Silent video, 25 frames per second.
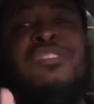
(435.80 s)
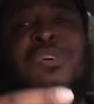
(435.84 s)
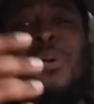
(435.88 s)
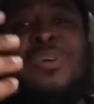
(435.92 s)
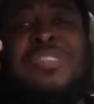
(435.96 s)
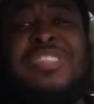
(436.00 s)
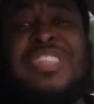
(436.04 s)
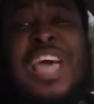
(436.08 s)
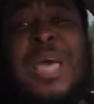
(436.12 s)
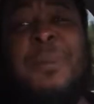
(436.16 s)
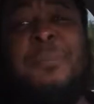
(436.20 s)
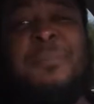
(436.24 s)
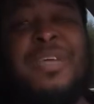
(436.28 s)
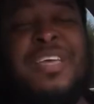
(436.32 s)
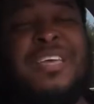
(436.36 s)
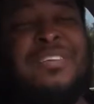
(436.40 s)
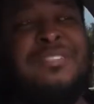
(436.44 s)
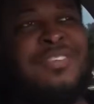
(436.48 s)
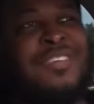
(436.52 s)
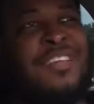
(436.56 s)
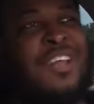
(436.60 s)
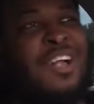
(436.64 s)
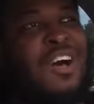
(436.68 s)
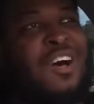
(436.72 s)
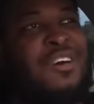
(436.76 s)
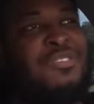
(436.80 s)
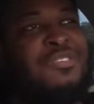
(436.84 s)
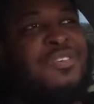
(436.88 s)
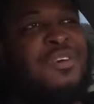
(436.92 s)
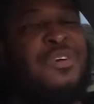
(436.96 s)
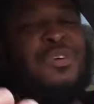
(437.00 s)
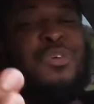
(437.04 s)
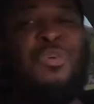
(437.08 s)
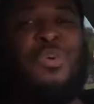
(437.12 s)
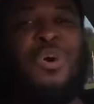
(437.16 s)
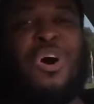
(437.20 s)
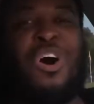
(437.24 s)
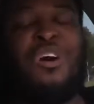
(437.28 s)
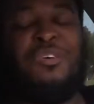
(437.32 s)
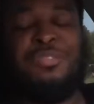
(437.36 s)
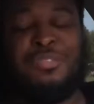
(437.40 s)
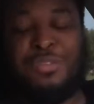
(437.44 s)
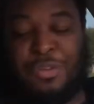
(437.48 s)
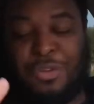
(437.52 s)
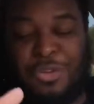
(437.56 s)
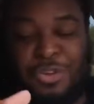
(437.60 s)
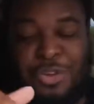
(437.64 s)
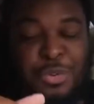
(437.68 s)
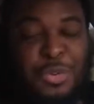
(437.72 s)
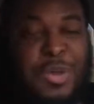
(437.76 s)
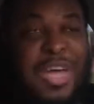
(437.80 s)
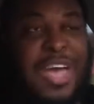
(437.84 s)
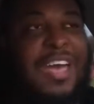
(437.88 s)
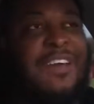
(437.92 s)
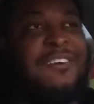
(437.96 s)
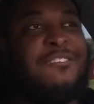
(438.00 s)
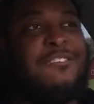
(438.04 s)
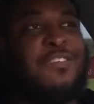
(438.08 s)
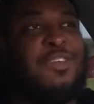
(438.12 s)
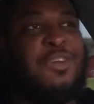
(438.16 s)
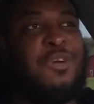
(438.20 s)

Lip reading: with that being said, also you also do have